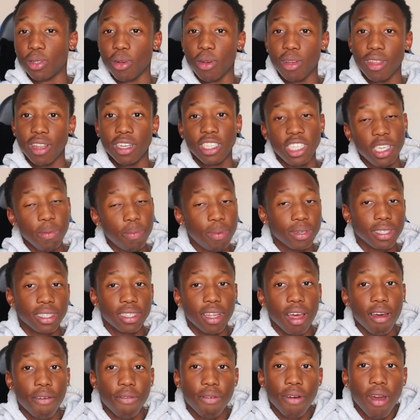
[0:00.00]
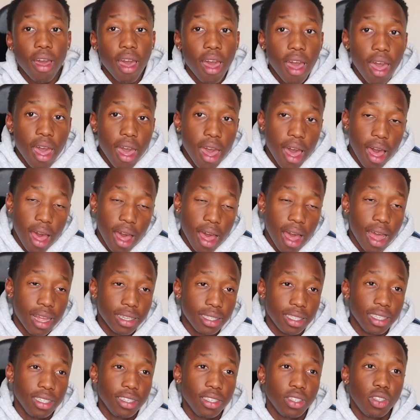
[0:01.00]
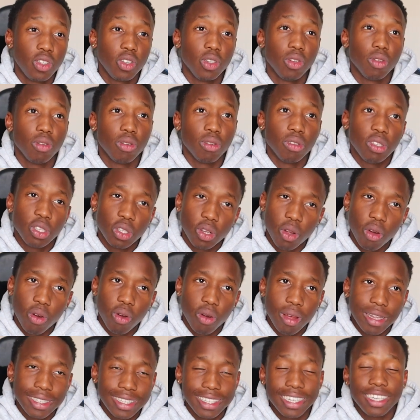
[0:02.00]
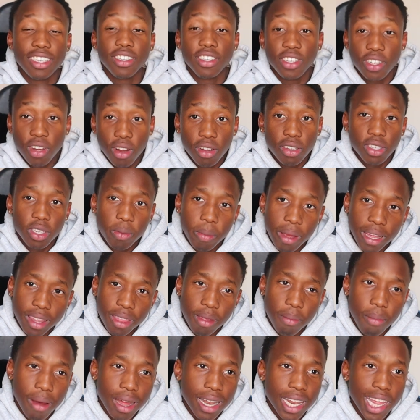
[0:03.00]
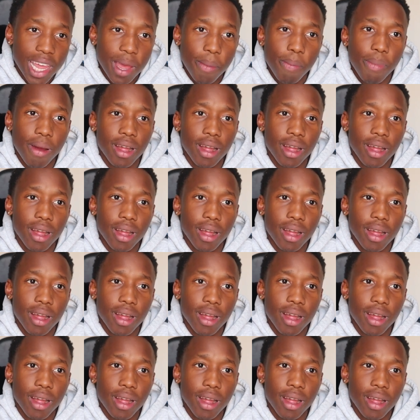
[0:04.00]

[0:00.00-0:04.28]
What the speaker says: So yeah, the cheaper stuff, it's easy to, you know, it's easier to make the money.